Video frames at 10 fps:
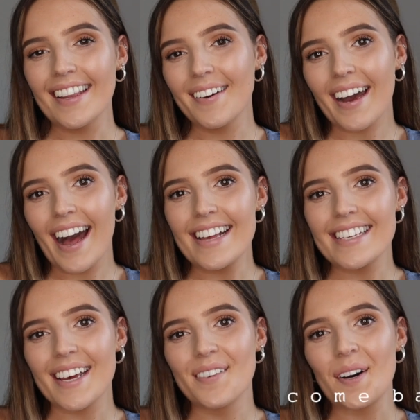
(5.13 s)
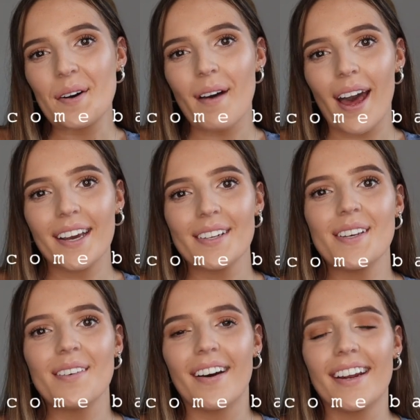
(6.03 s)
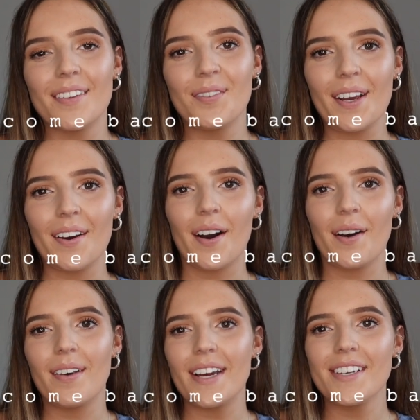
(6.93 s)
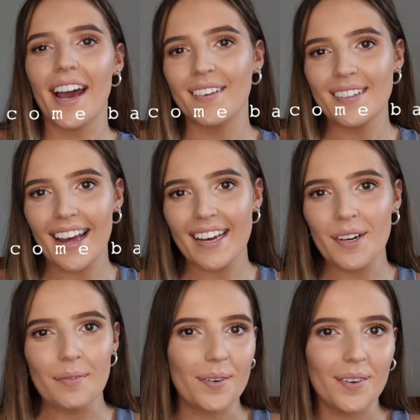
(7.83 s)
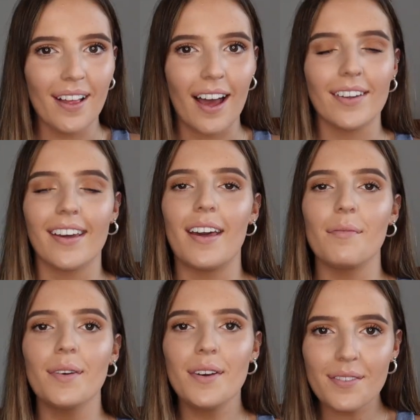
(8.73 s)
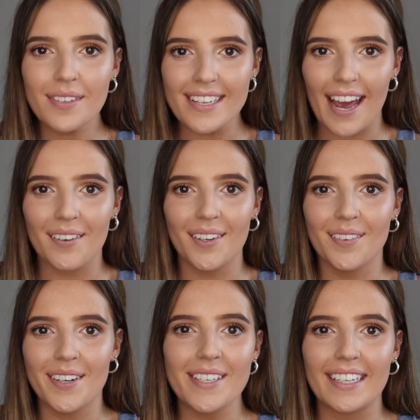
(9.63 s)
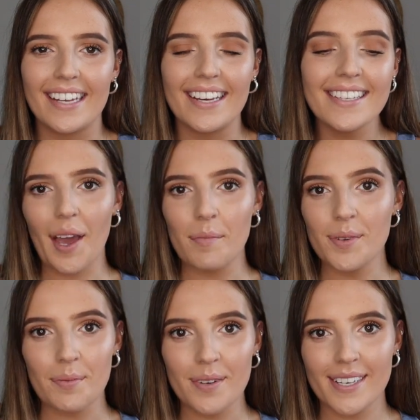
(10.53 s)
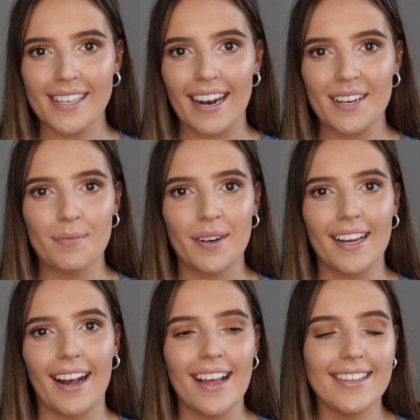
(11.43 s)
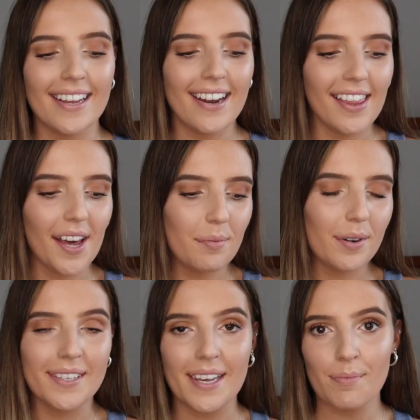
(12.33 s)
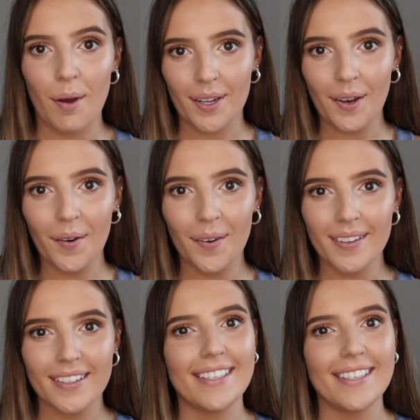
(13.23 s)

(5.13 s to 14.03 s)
Hello guys and welcome back to another video on my channel. I hope you're all having a beautiful day when you're watching this. I'm super excited to bring you guys another Princess Polly haul